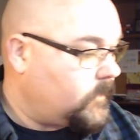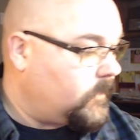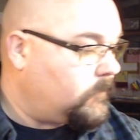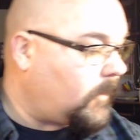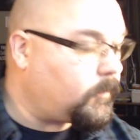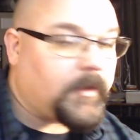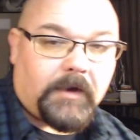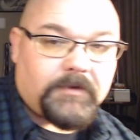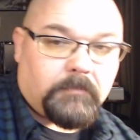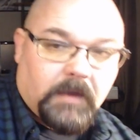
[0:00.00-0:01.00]
My
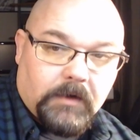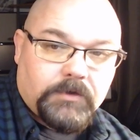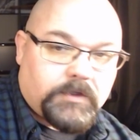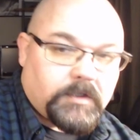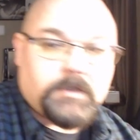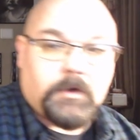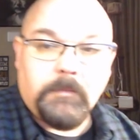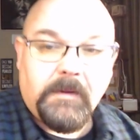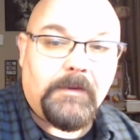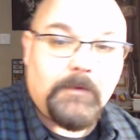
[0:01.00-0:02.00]
production manager just told
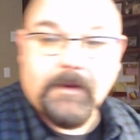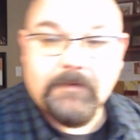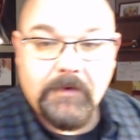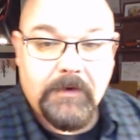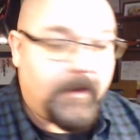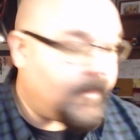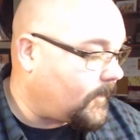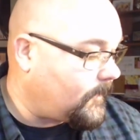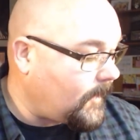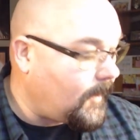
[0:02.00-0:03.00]
me that you guys couldn't hear a
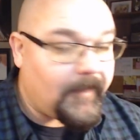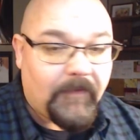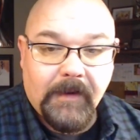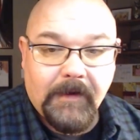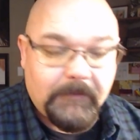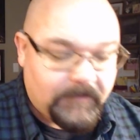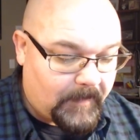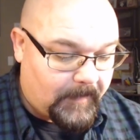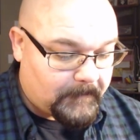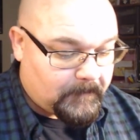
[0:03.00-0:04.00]
dang thing I was
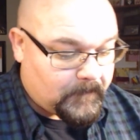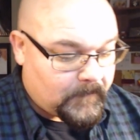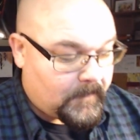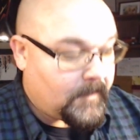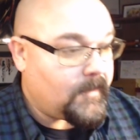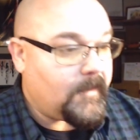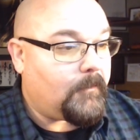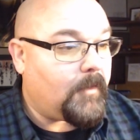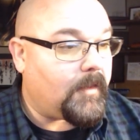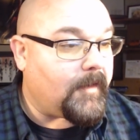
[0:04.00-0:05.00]
saying.
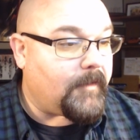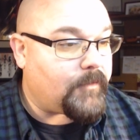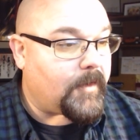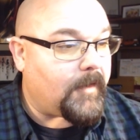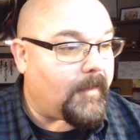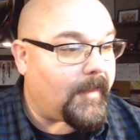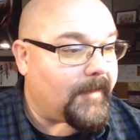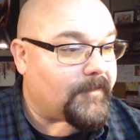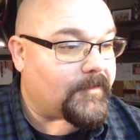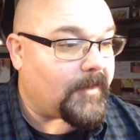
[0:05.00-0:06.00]
Well, lucky for y'all, I
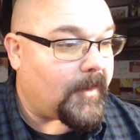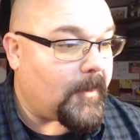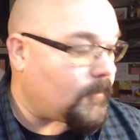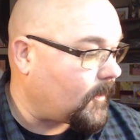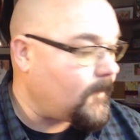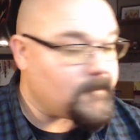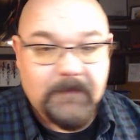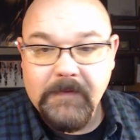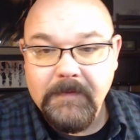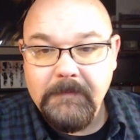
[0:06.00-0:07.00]
get to start over.
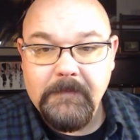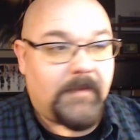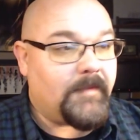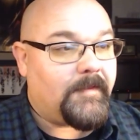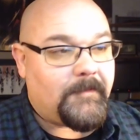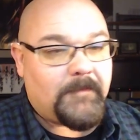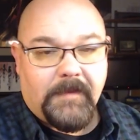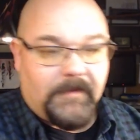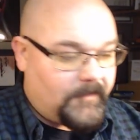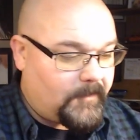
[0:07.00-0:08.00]

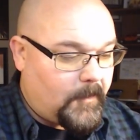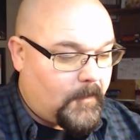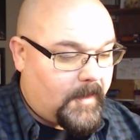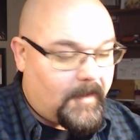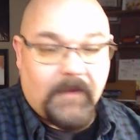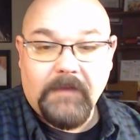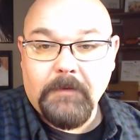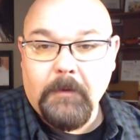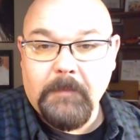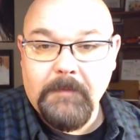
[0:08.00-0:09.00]
So that's
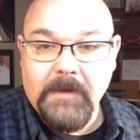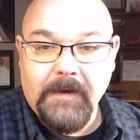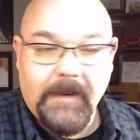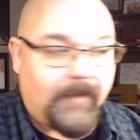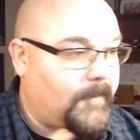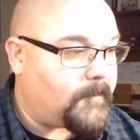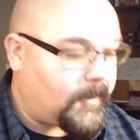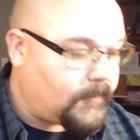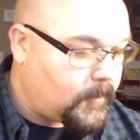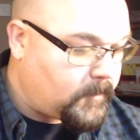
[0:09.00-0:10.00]
all my bad. I had the
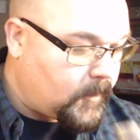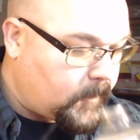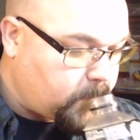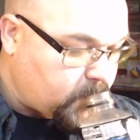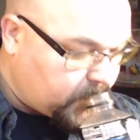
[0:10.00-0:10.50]
microphone muted.